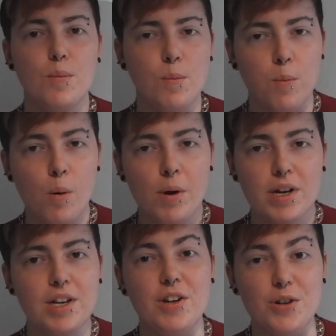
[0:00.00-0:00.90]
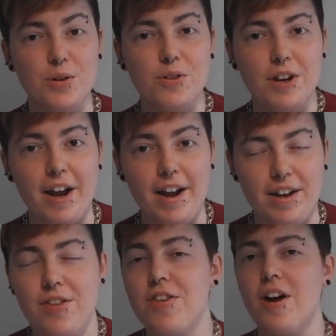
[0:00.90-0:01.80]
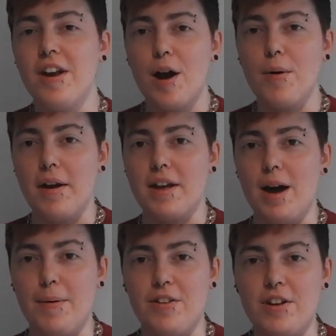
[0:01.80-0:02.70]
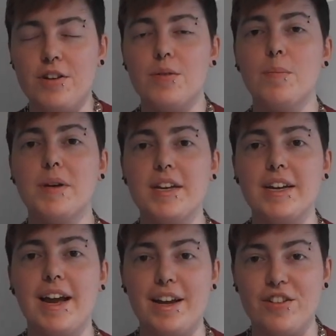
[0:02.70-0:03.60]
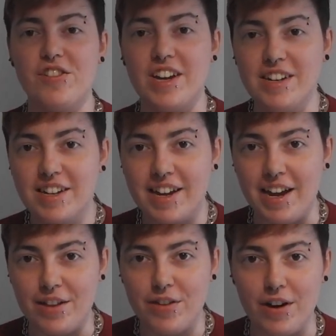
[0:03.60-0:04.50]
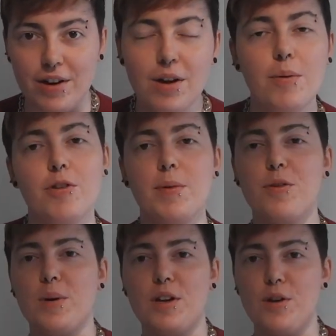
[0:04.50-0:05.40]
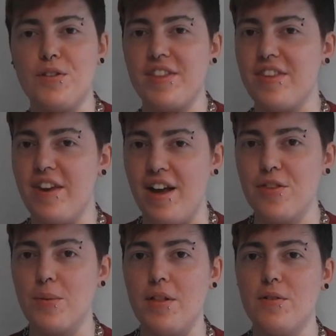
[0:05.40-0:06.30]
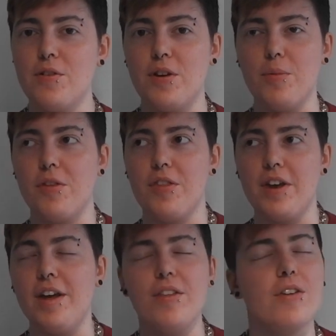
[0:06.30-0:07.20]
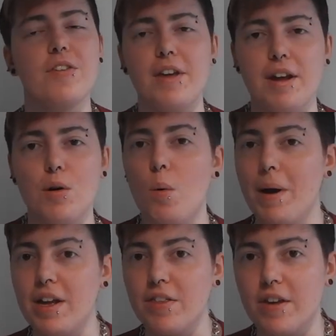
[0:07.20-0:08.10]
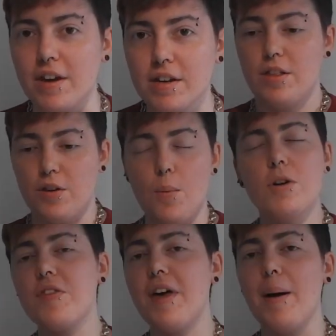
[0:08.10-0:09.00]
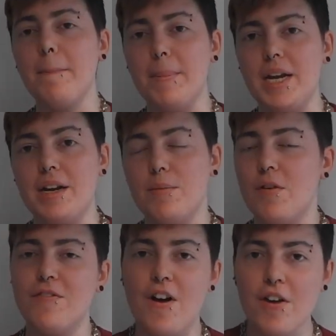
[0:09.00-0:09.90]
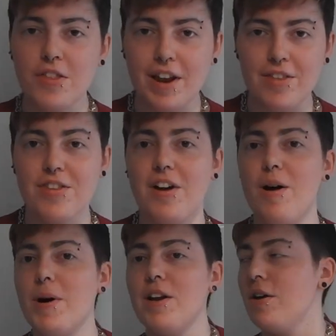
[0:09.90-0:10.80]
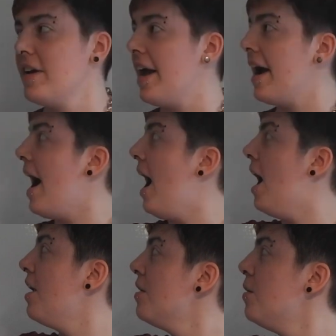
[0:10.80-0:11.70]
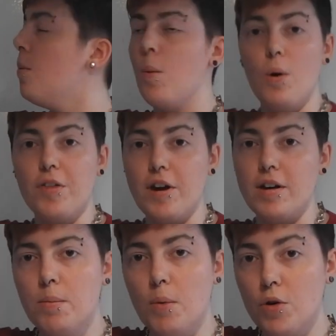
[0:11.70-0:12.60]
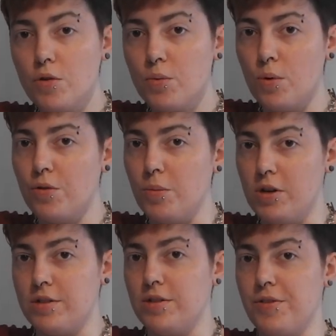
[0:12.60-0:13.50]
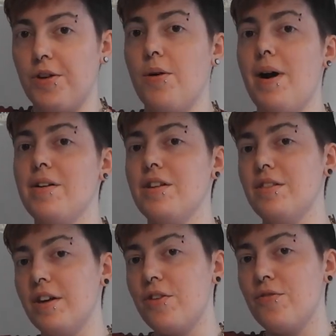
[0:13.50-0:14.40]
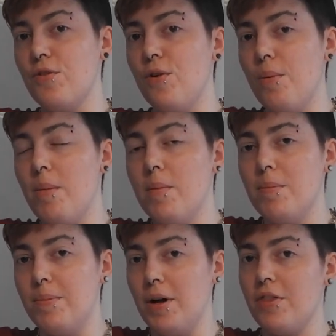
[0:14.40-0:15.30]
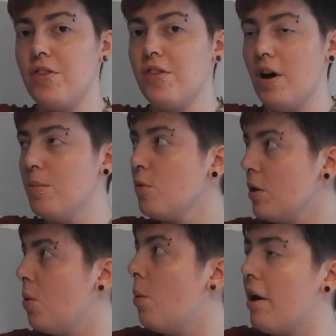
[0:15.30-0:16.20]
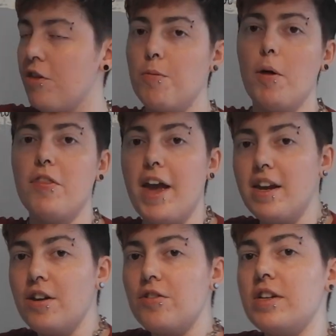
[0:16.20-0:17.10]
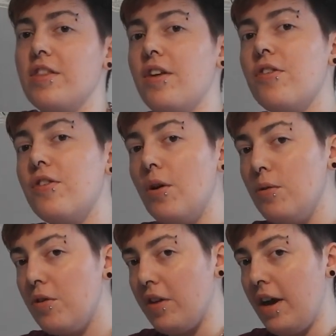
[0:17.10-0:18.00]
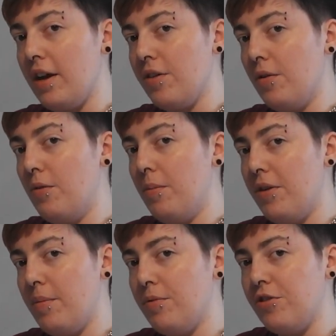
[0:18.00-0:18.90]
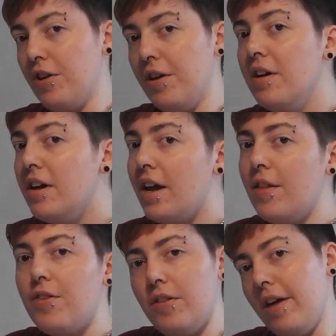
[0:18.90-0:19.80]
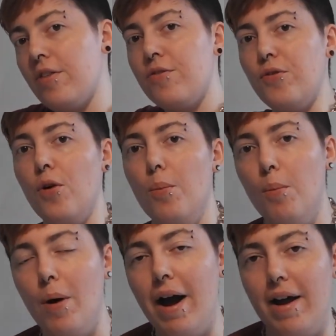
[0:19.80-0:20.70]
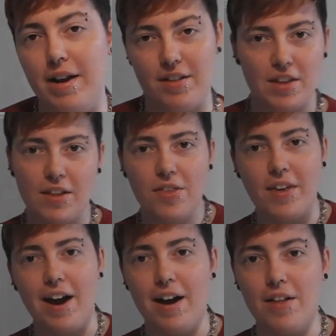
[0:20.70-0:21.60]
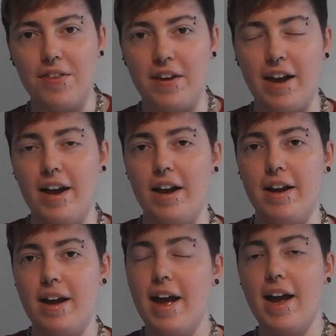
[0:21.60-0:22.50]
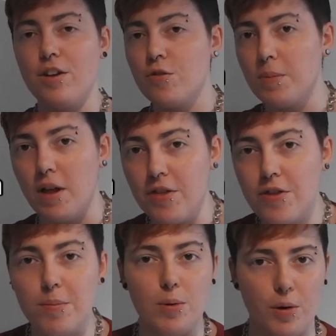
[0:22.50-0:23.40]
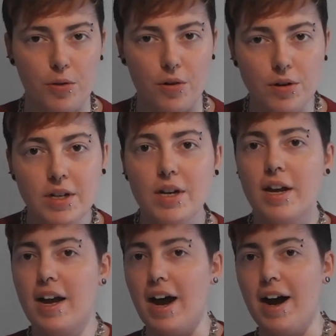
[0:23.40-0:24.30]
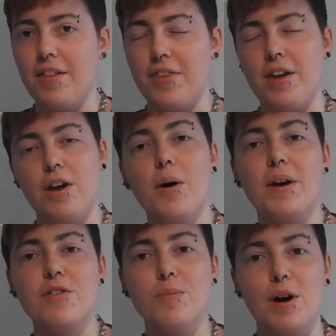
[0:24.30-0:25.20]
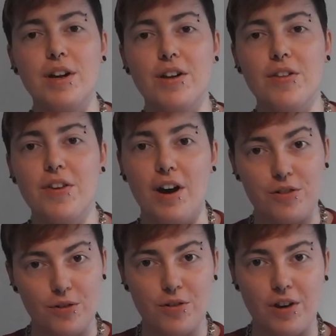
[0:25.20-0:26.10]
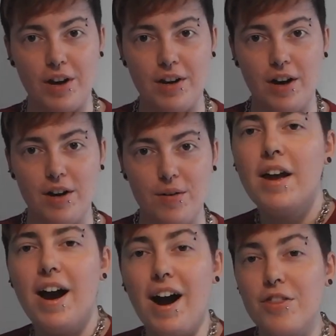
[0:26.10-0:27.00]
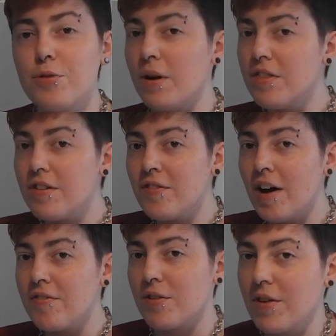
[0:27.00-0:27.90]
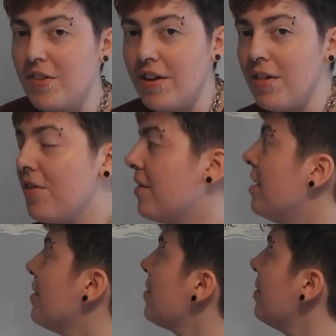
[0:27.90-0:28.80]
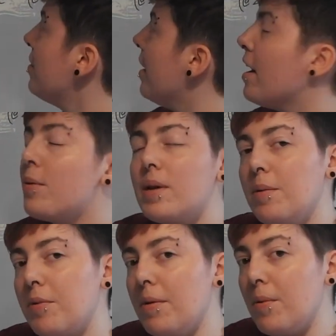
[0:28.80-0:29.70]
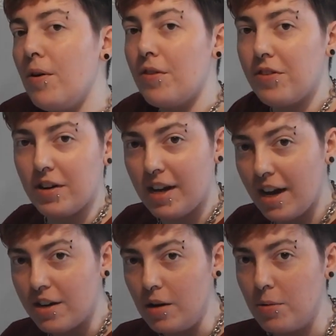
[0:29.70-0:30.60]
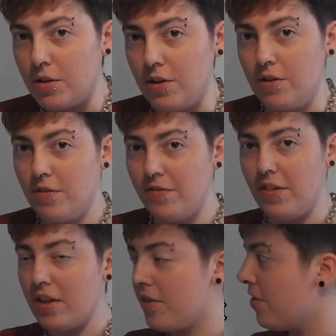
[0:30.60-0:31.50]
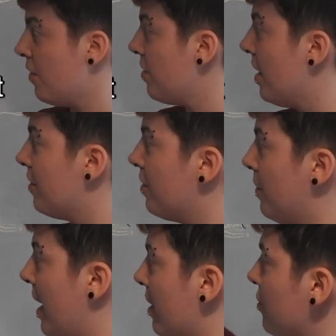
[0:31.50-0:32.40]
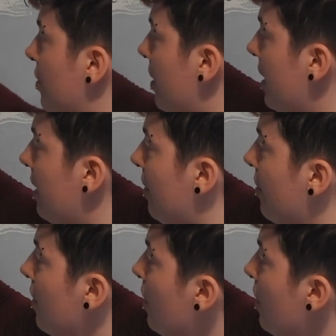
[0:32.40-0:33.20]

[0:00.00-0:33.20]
What we're going to do today is turn our red cabbage into a pH indicator, which means we can use it to test whether a substance is acidic or basic. So what does that mean? Well, first let's start by looking at water. Most water molecules go around in this form, but some will always spontaneously dissociate at room temperature into this form, where it exists as a H+ proton and an OH- hydroxide ion. At 25 degrees Celsius, the equilibrium constant Kw for this dissociation reaction is